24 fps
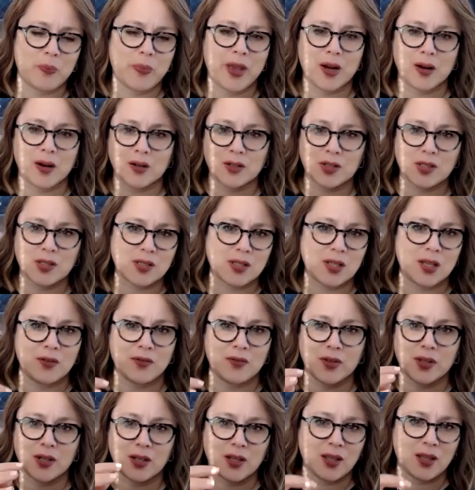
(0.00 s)
Parents,
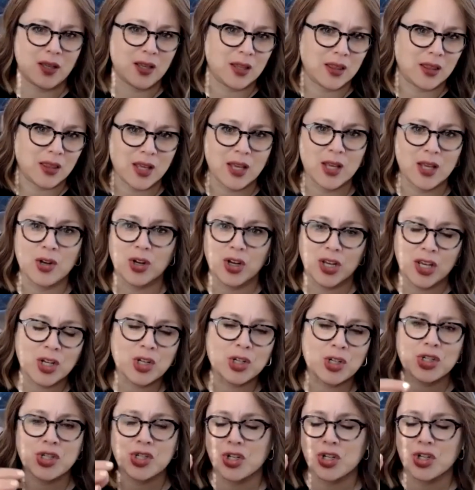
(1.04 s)
even the
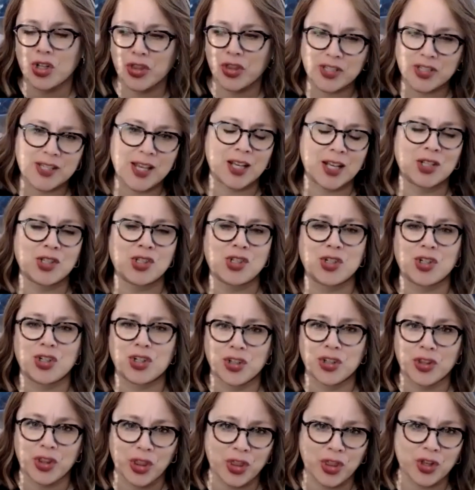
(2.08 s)
inner circle, the second
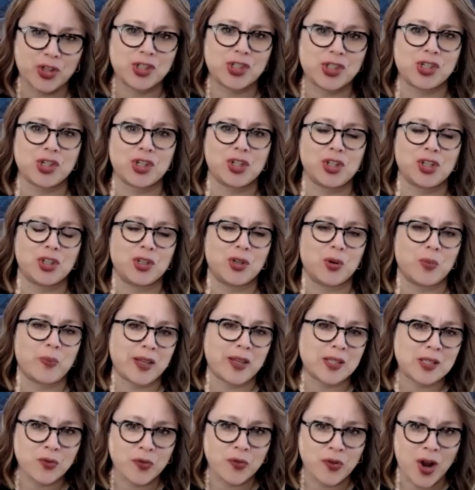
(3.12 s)
circle, the third circle, your
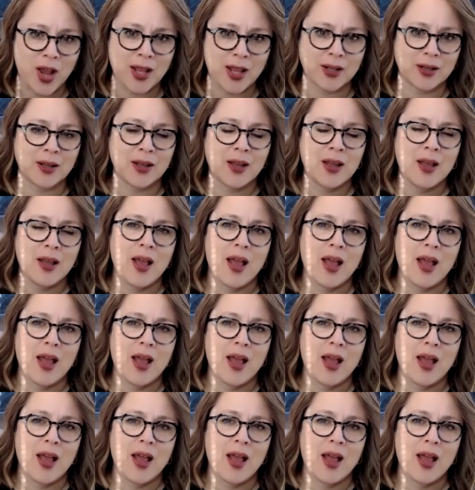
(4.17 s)
best friend,